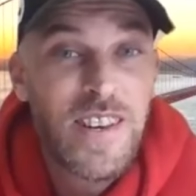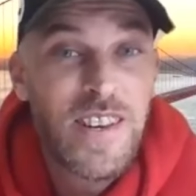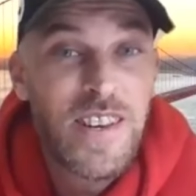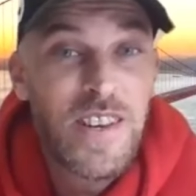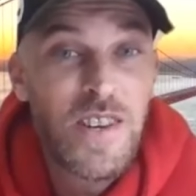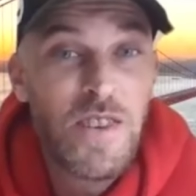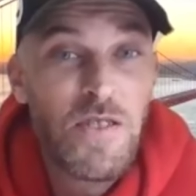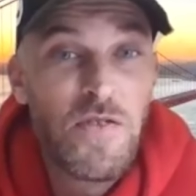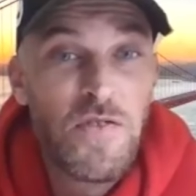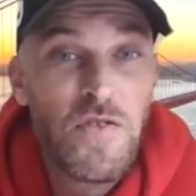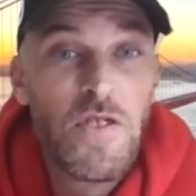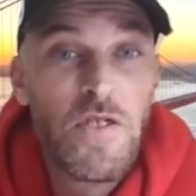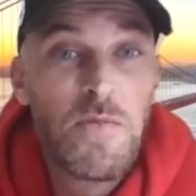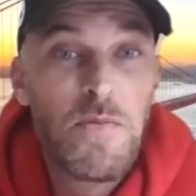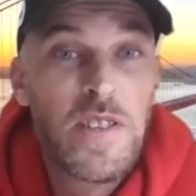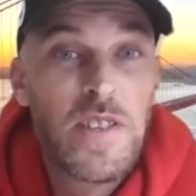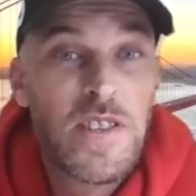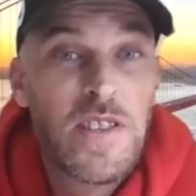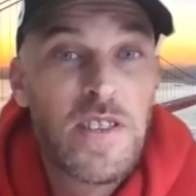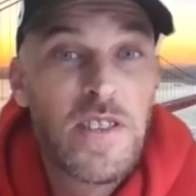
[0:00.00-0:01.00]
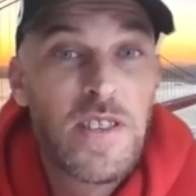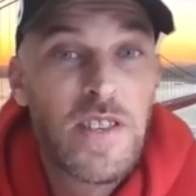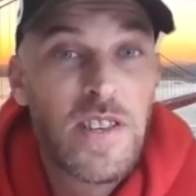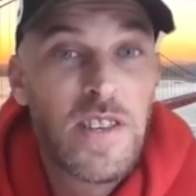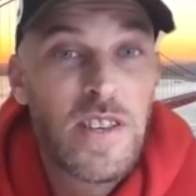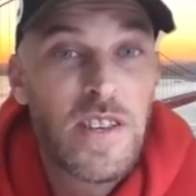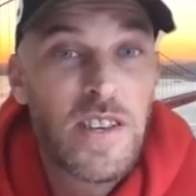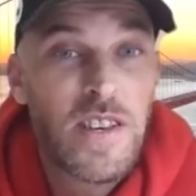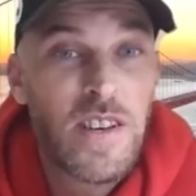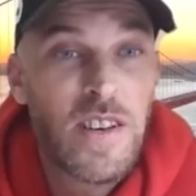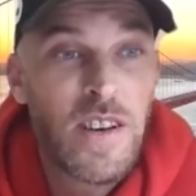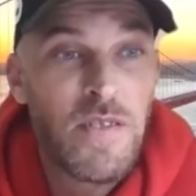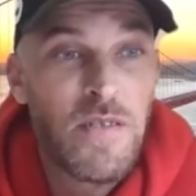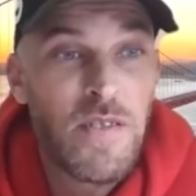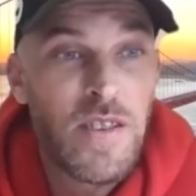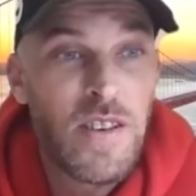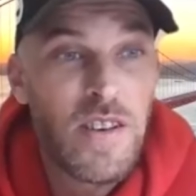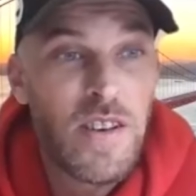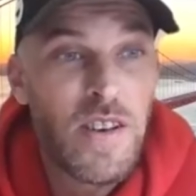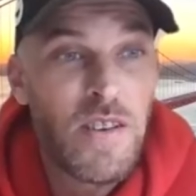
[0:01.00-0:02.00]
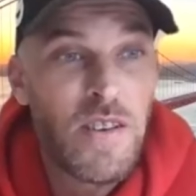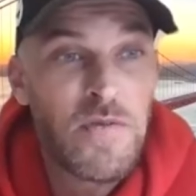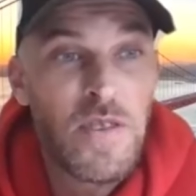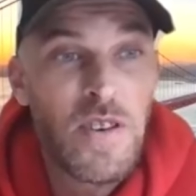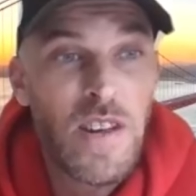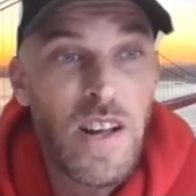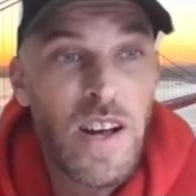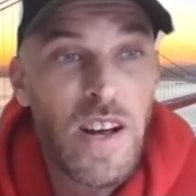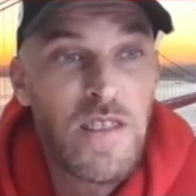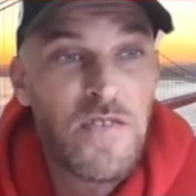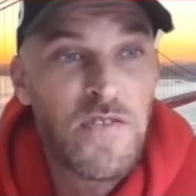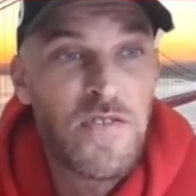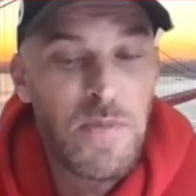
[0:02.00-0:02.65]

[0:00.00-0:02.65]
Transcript: 4 months of your life.